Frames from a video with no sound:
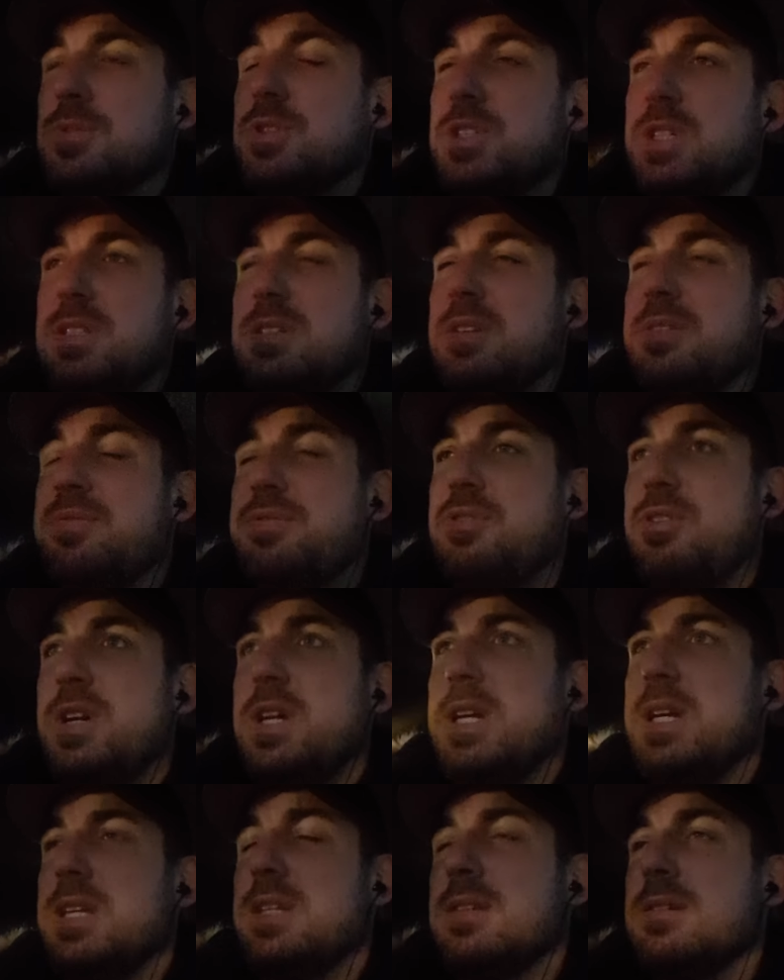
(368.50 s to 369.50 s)
she's
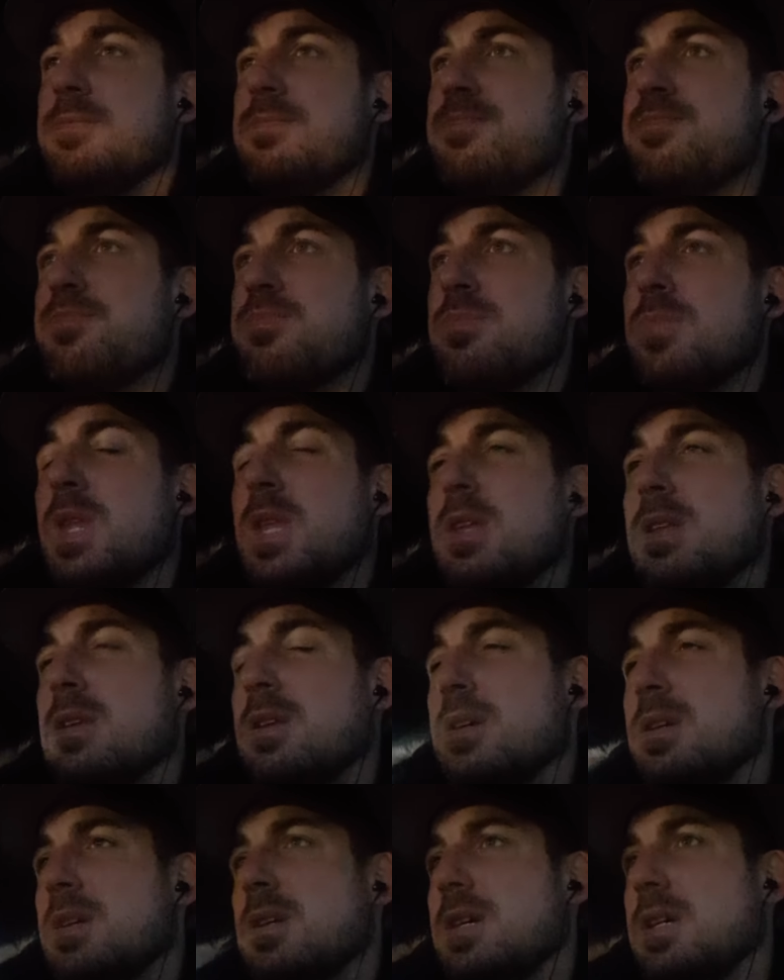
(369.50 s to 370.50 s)
afraid
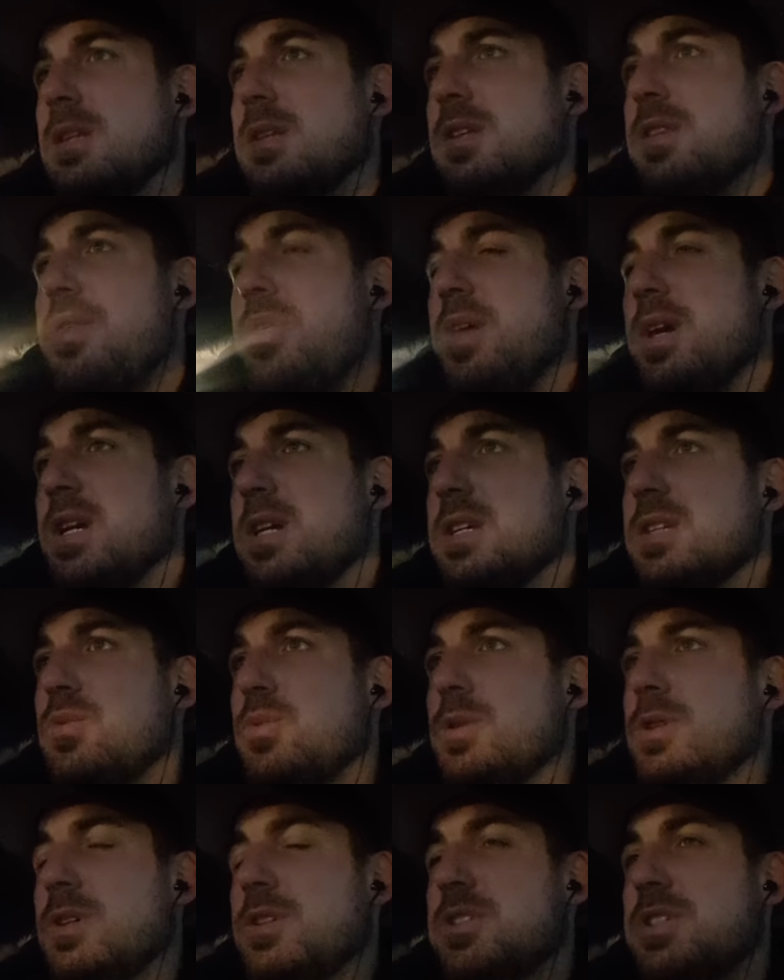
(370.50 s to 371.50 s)
and the thing is
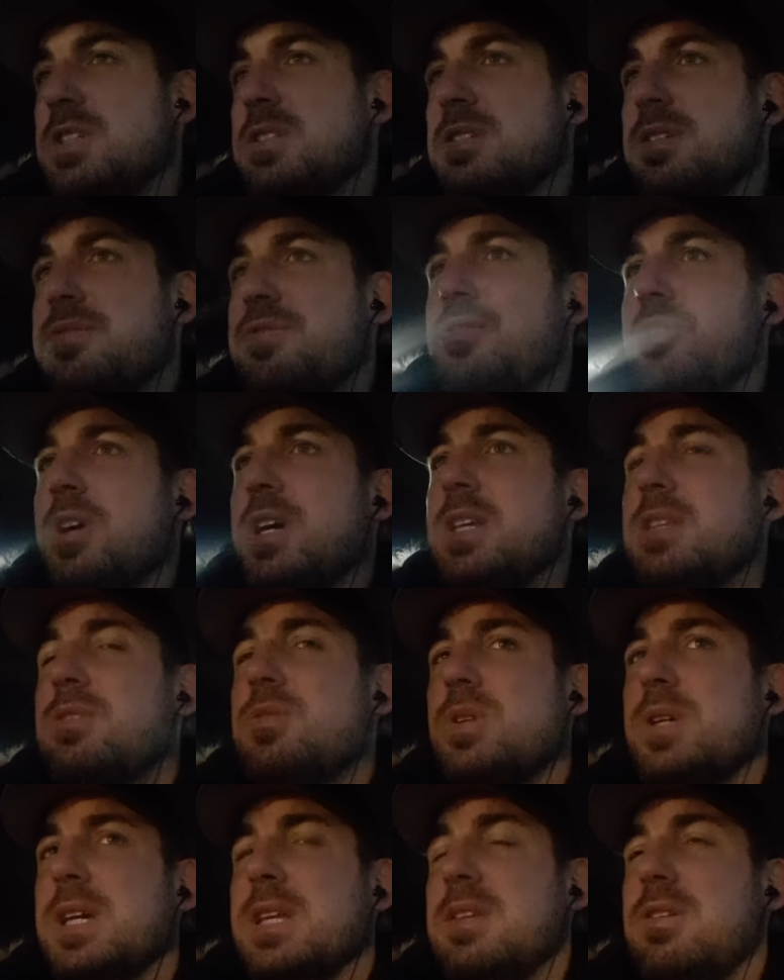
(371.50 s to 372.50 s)
with her she's afraid
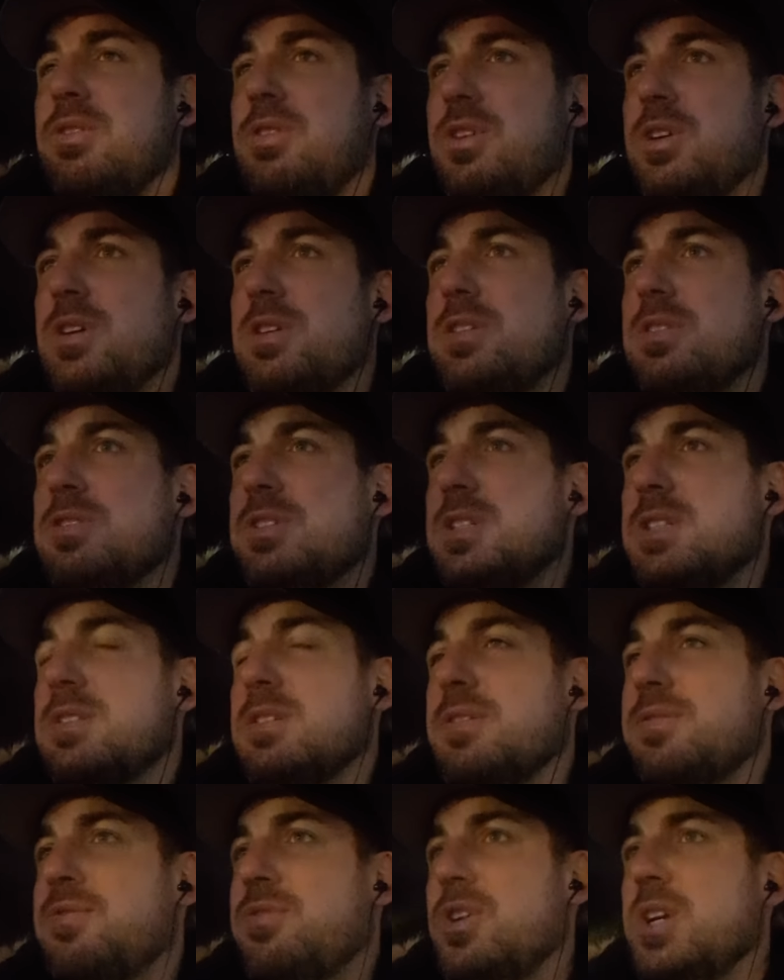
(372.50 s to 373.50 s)
to get hurt she's
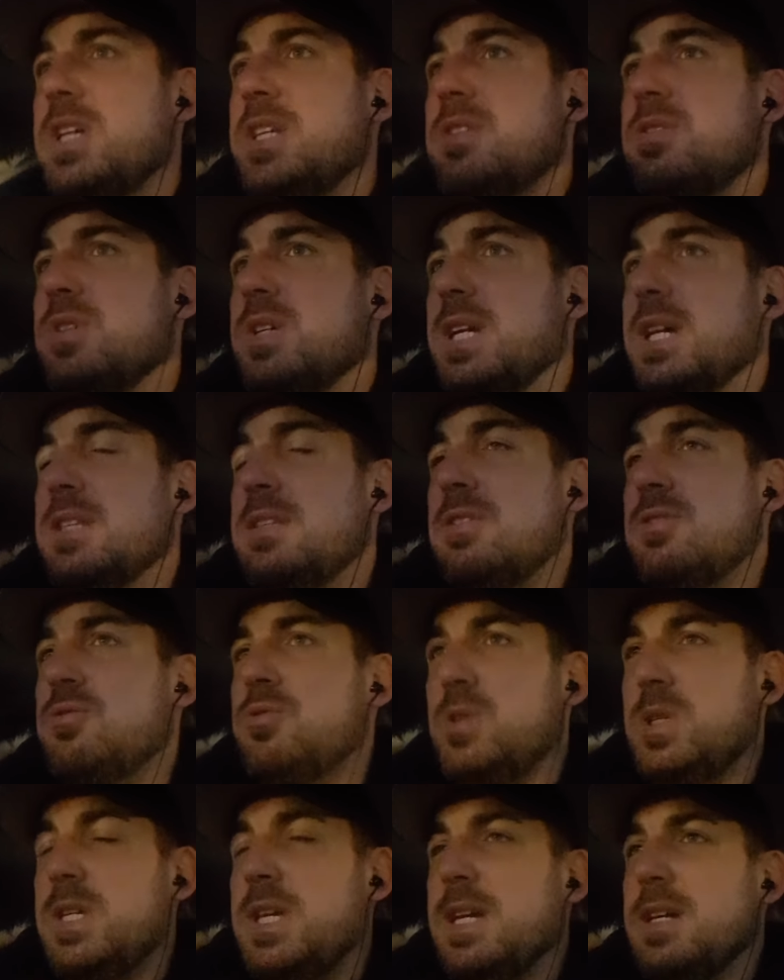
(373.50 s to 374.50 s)
afraid to get
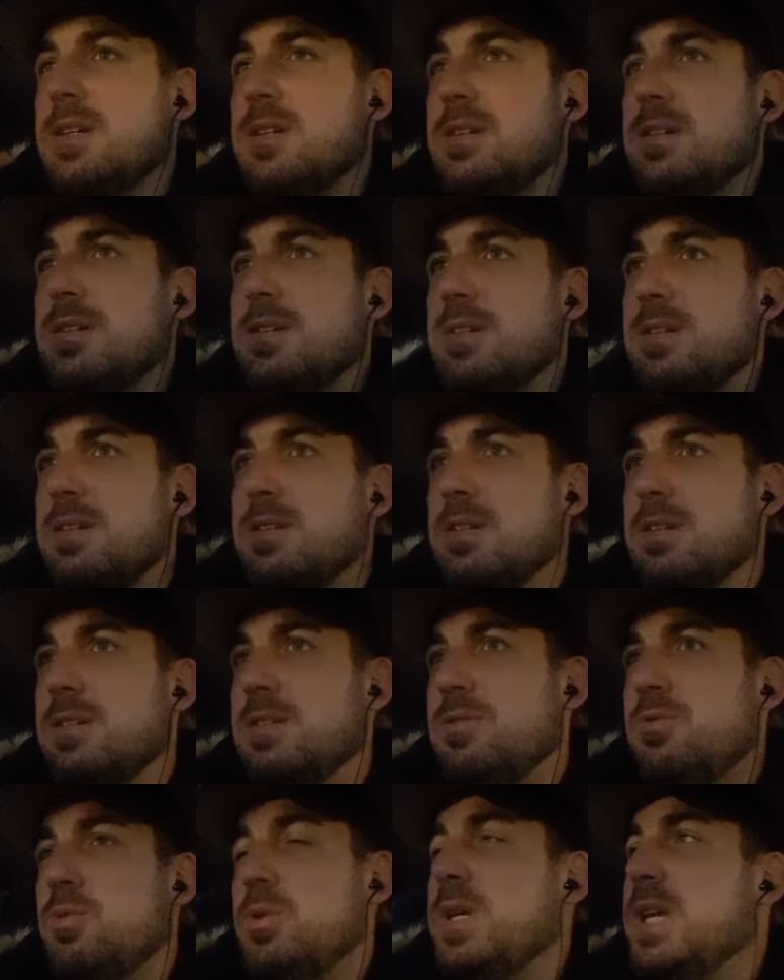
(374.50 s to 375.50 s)
re- uh,
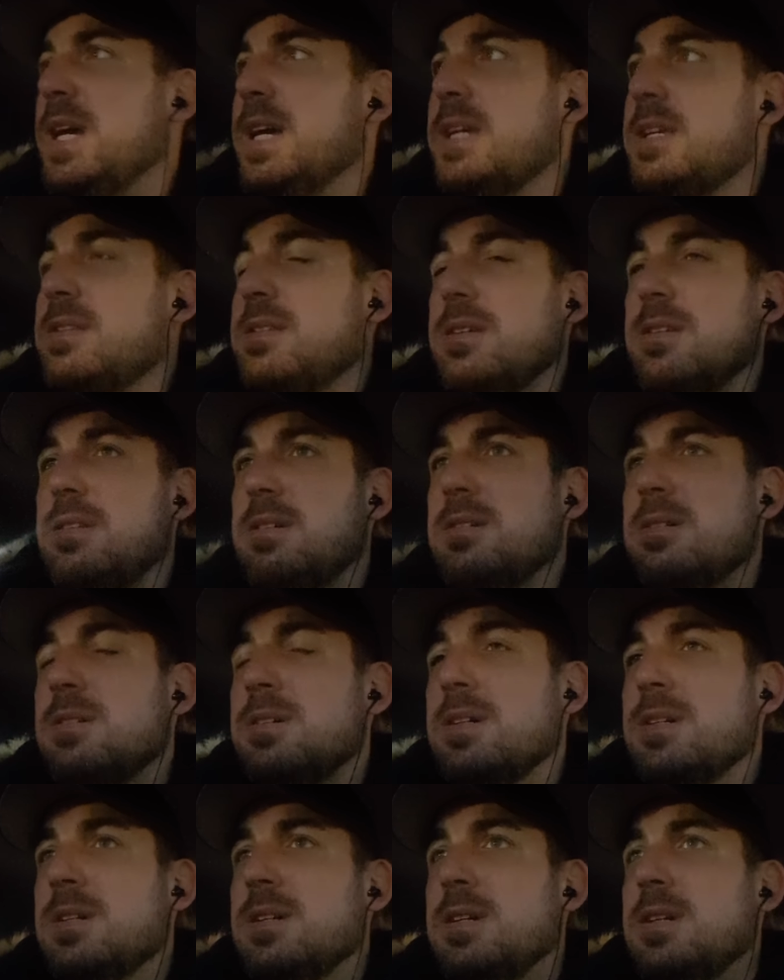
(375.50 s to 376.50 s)
reacted
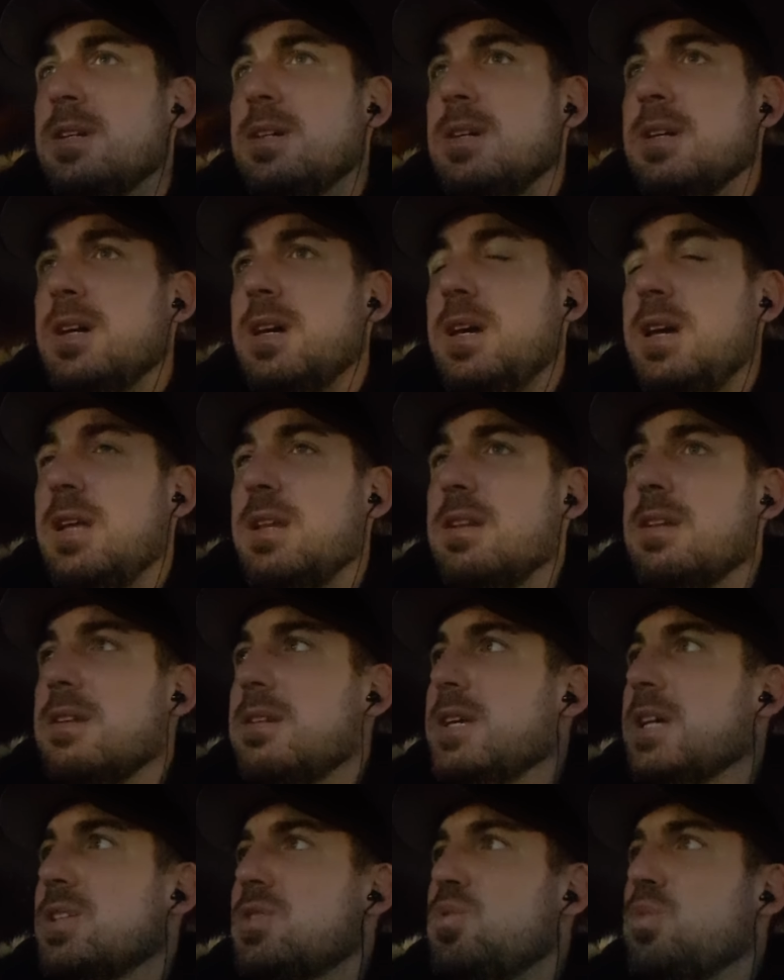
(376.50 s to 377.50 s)
and
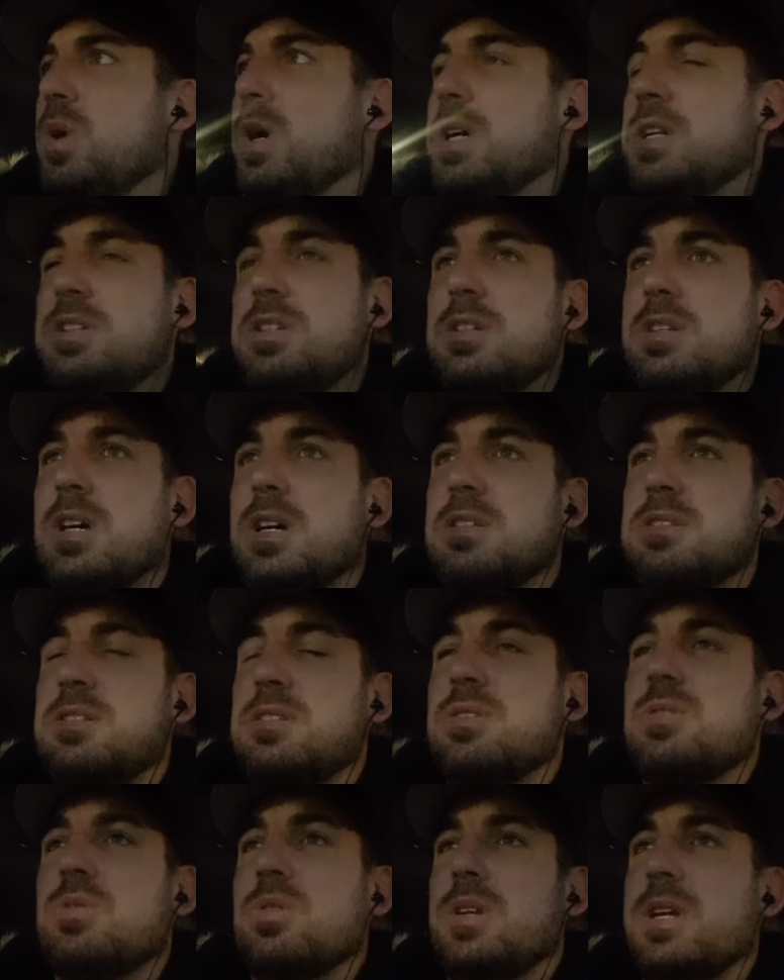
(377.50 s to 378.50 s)
that's why she
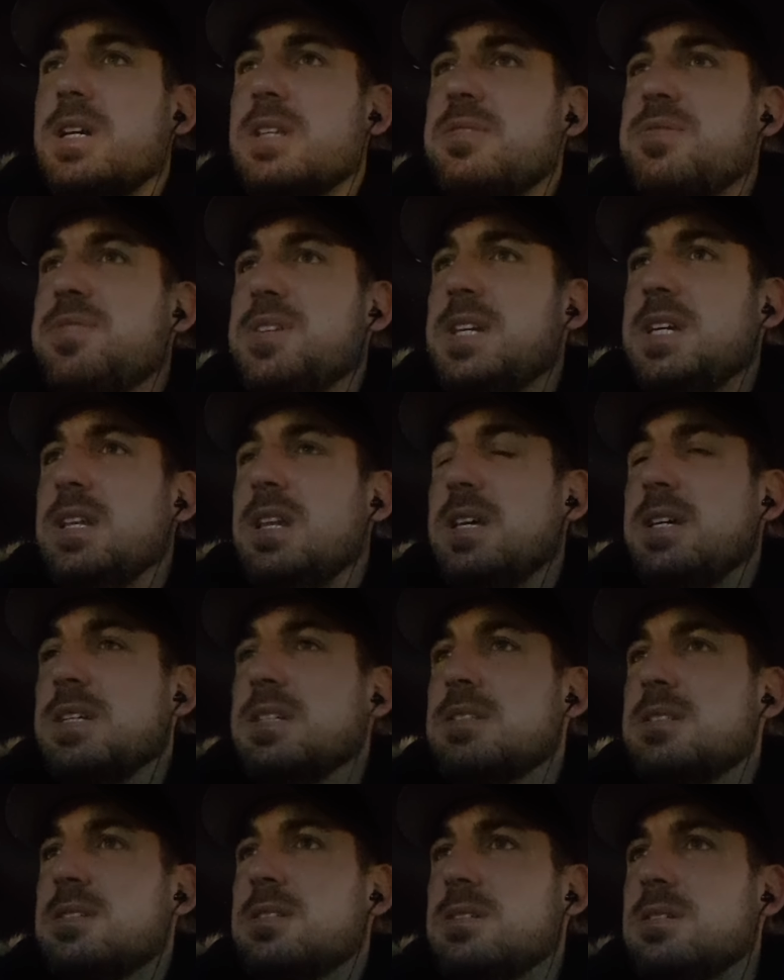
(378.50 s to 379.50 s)
doesn't connect
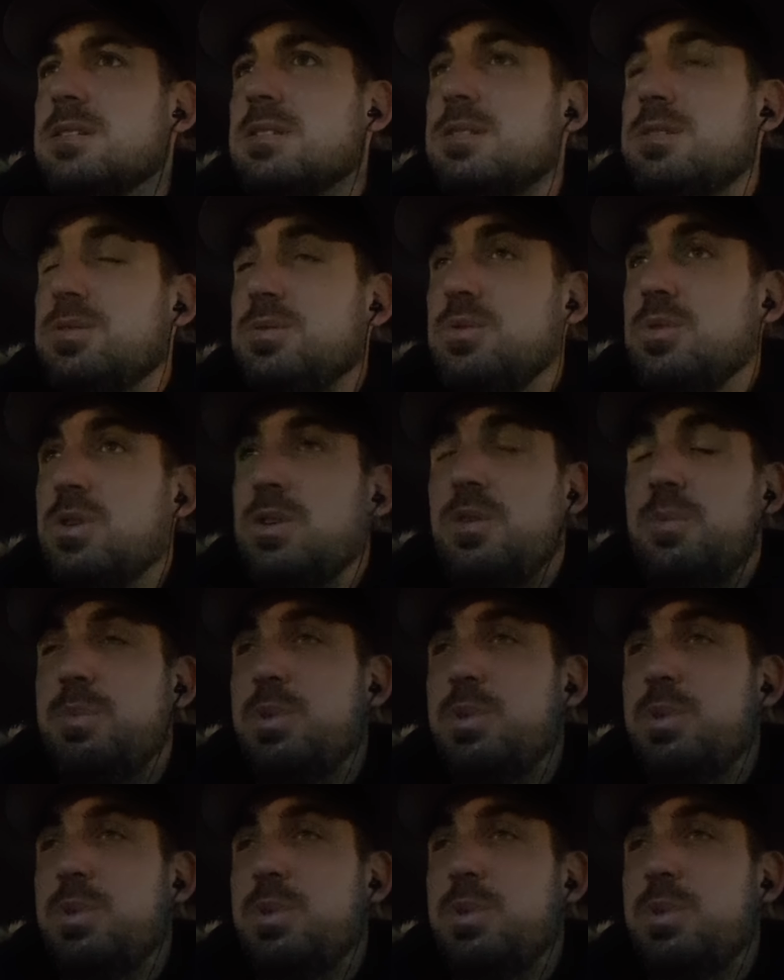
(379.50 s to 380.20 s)
feelings to her